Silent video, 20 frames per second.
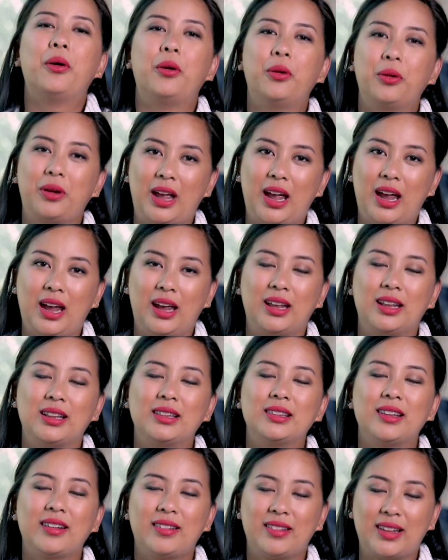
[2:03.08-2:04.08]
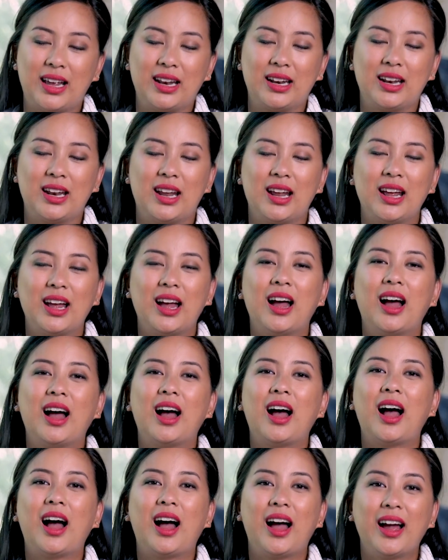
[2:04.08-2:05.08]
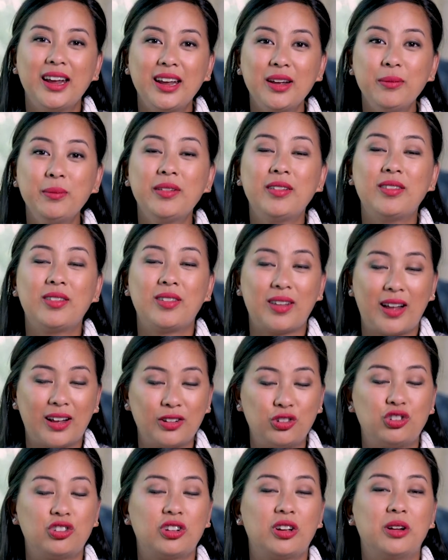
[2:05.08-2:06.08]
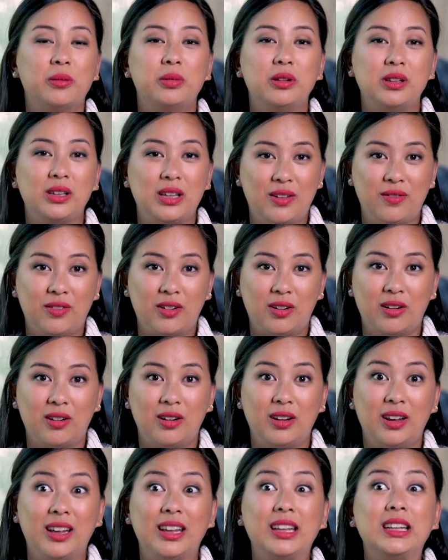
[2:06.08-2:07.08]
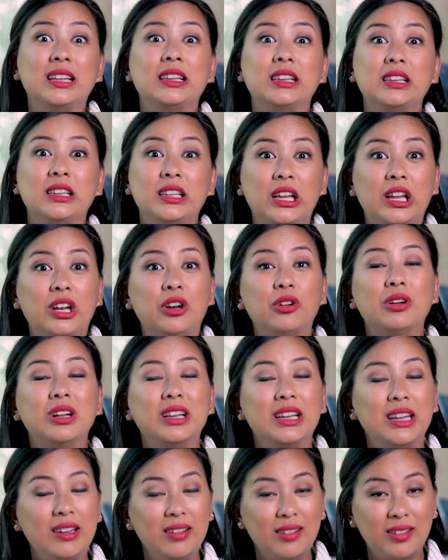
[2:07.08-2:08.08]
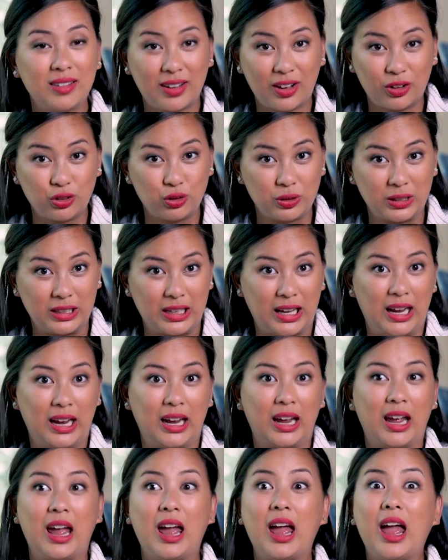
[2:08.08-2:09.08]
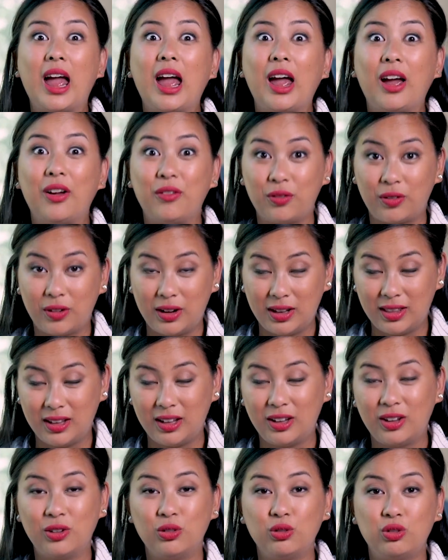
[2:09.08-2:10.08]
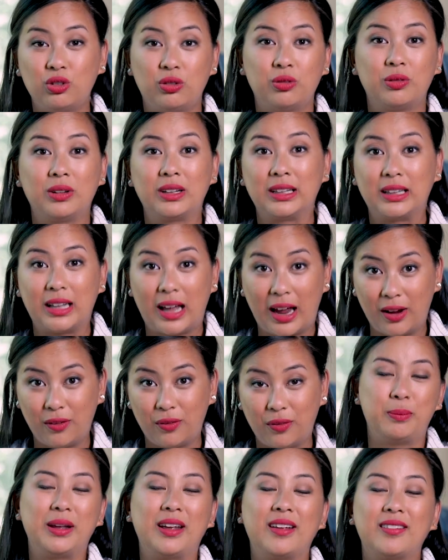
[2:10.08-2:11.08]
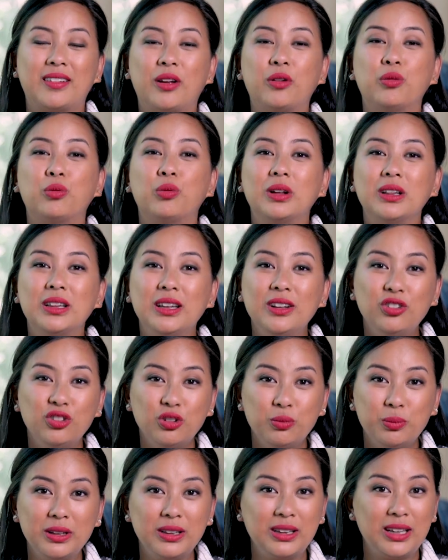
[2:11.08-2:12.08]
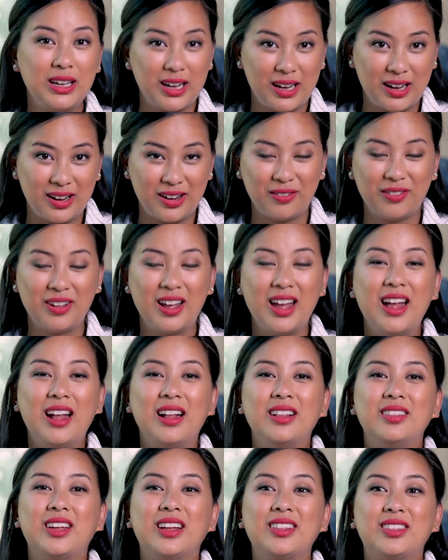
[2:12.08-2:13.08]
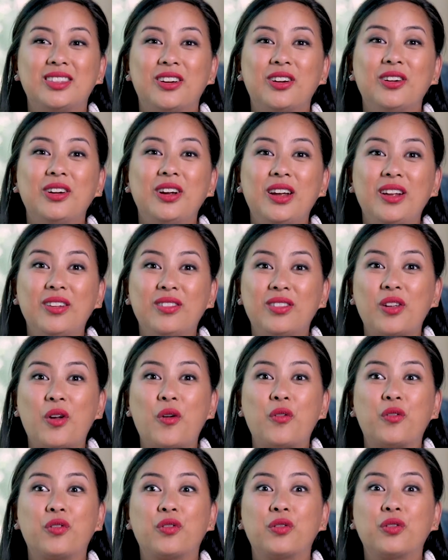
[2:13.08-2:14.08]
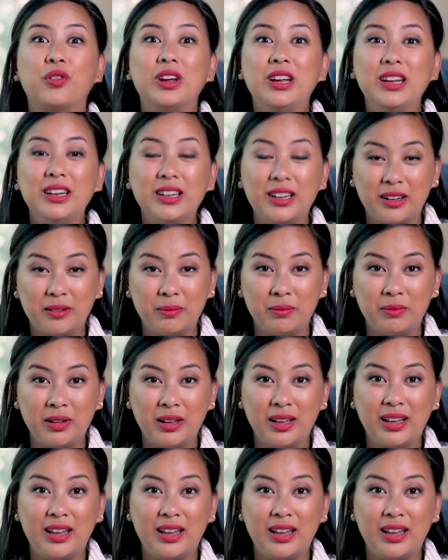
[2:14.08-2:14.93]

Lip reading: Okay, listen. I am such a believer in literally scheduling everything you do in life, because I really do believe that there is freedom